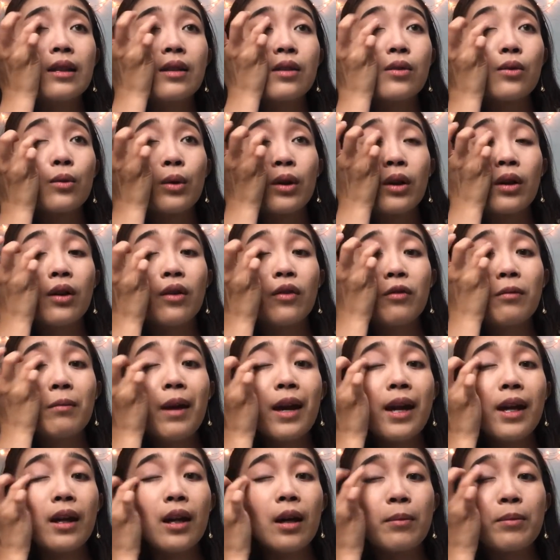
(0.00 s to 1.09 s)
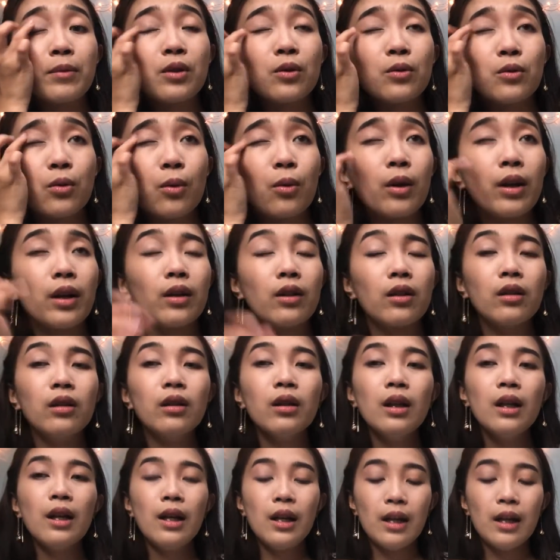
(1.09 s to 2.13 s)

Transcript: sort of makeup tutorial,